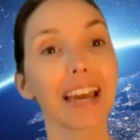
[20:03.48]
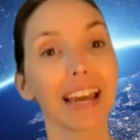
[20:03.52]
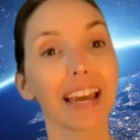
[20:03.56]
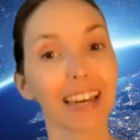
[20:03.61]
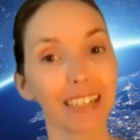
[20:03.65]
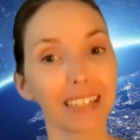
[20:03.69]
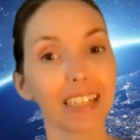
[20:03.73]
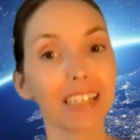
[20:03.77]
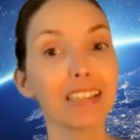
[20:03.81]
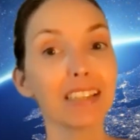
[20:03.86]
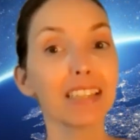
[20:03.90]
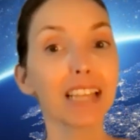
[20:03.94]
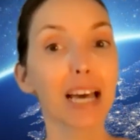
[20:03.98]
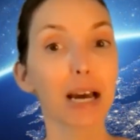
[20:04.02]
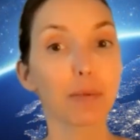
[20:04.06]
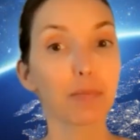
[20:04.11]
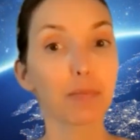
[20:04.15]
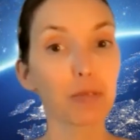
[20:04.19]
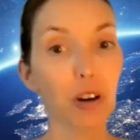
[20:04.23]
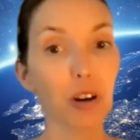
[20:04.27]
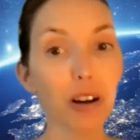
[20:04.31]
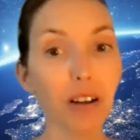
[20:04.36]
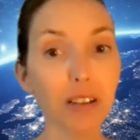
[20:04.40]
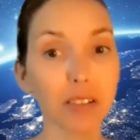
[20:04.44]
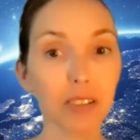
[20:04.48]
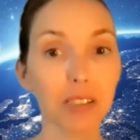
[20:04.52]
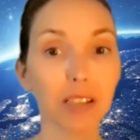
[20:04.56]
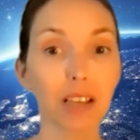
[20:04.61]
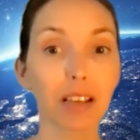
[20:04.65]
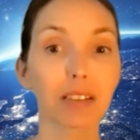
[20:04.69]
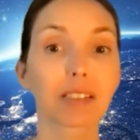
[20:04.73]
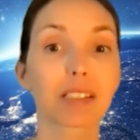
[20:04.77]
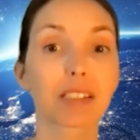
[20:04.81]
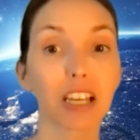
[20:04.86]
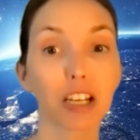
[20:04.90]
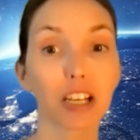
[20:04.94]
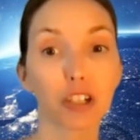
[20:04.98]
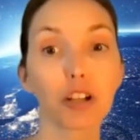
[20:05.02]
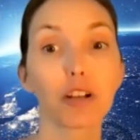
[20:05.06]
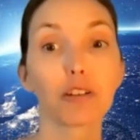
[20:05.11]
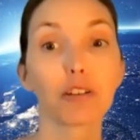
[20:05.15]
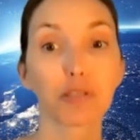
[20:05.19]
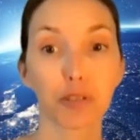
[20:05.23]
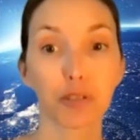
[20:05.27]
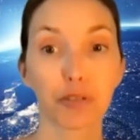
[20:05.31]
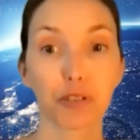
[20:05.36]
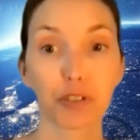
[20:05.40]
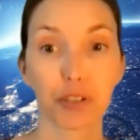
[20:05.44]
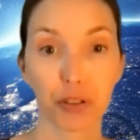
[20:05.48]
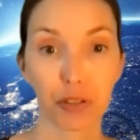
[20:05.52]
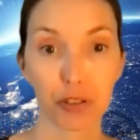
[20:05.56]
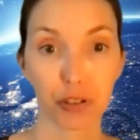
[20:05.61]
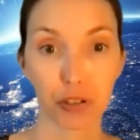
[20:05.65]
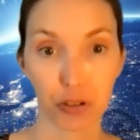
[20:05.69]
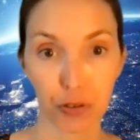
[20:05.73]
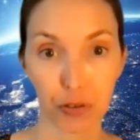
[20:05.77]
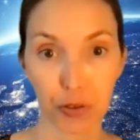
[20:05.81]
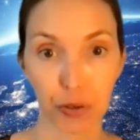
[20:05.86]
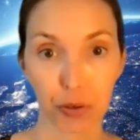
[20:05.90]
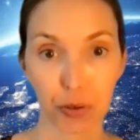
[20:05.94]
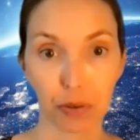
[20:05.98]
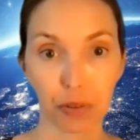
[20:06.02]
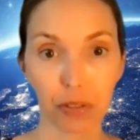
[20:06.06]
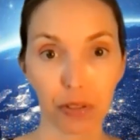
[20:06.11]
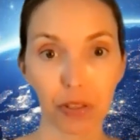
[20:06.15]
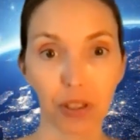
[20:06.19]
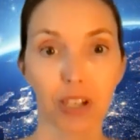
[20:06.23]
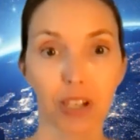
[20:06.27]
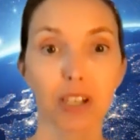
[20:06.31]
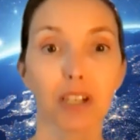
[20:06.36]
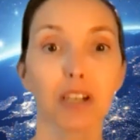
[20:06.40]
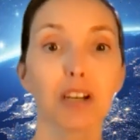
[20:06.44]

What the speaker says: and in that process, get closer to the truth.